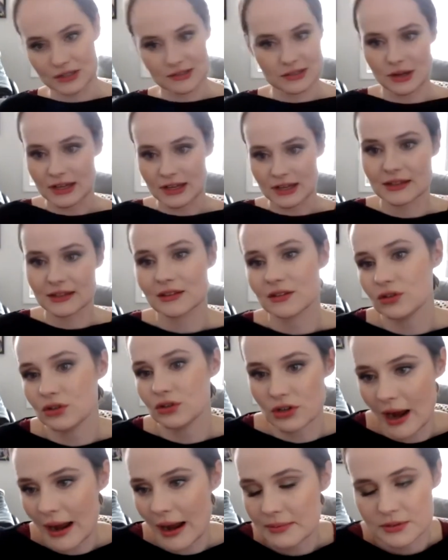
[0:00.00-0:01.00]
So I think
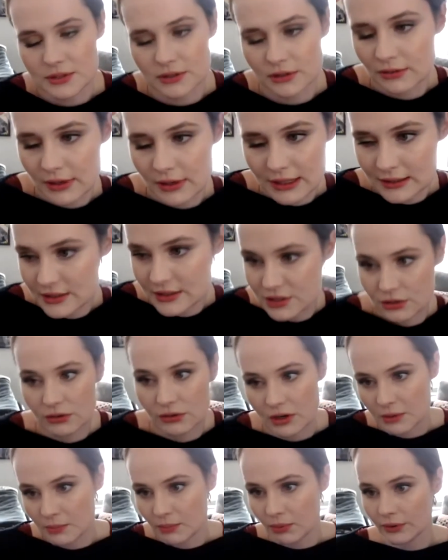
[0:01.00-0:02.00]
you're absolutely right. That's a
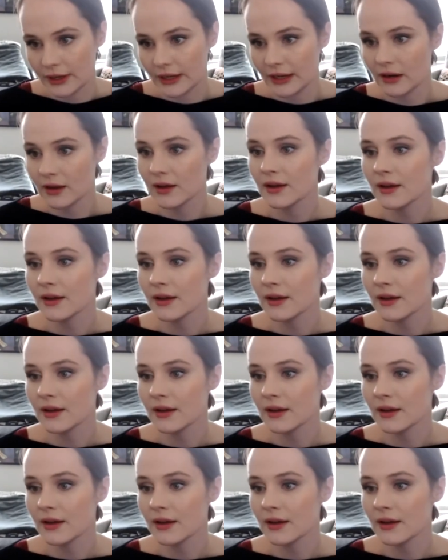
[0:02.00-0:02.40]
great point.